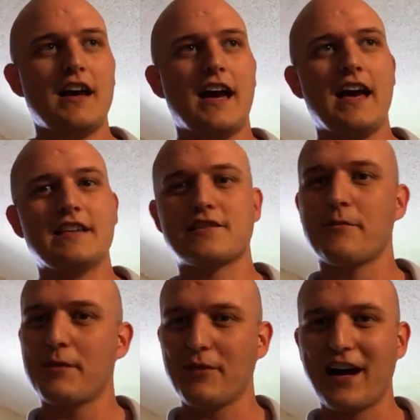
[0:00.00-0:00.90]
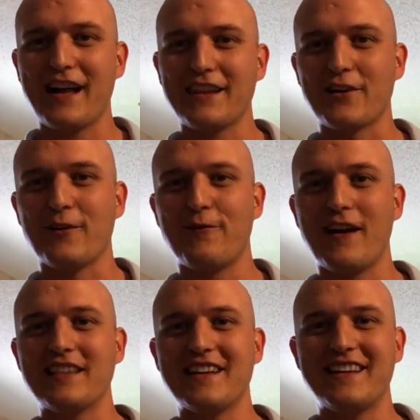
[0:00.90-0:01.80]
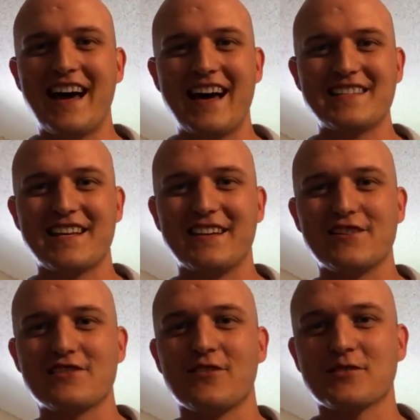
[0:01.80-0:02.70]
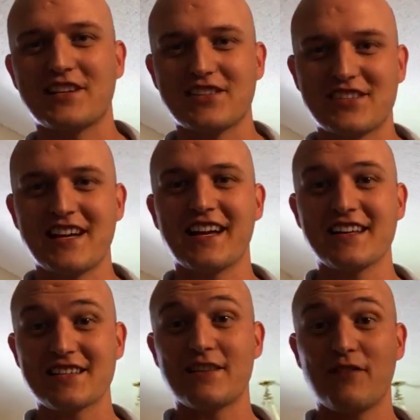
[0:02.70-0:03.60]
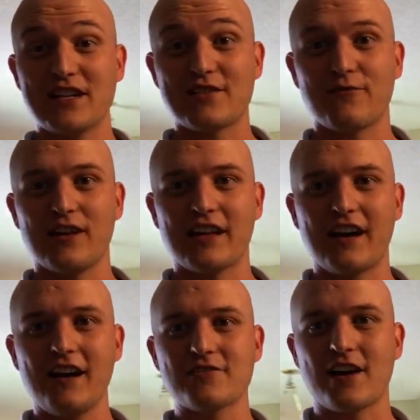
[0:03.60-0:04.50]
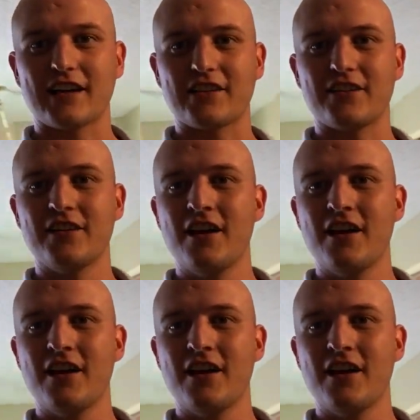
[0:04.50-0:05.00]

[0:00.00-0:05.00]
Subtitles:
and some people got a little offended that I said there's no such thing as an investor-friendly contractor.